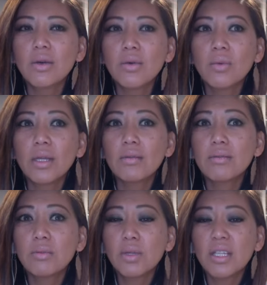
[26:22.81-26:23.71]
When
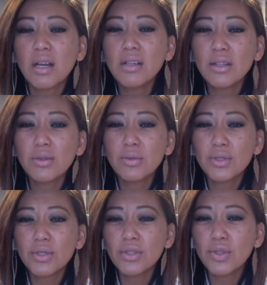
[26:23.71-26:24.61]
we're younger, we're
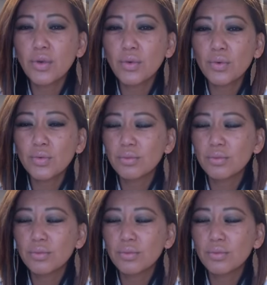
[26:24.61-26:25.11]
just so